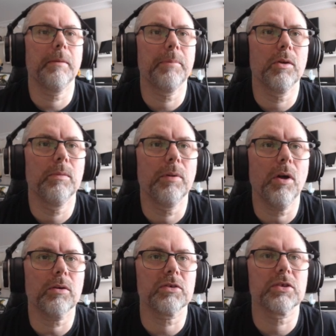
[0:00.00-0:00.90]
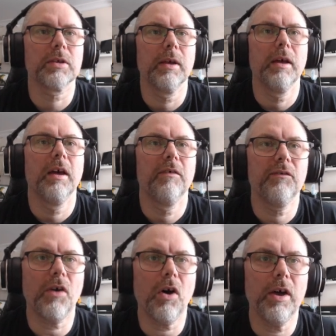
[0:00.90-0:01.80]
blue blocks,
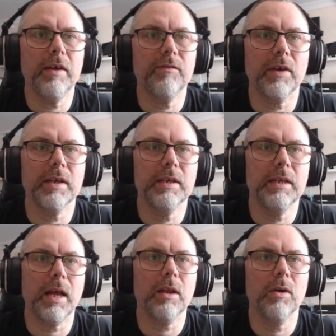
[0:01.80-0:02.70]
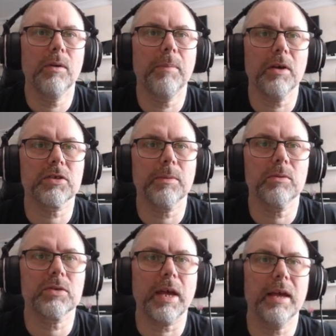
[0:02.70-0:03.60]
five yellow
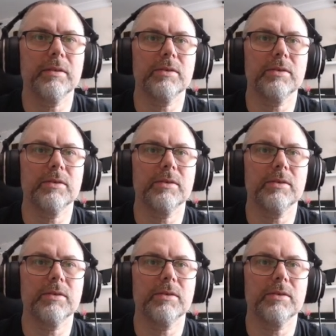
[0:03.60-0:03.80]
basketballs and